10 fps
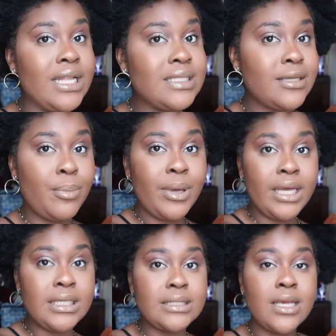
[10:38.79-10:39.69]
Insta
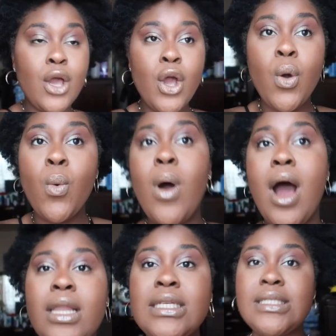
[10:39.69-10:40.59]
pics
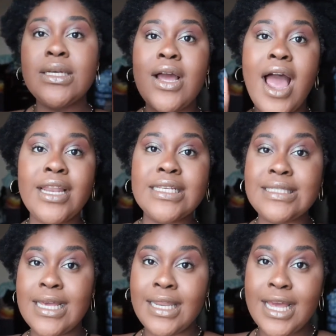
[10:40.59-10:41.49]
while it's still kind of
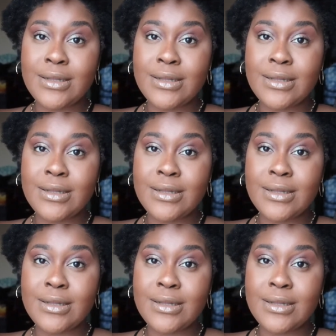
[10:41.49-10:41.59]
sunny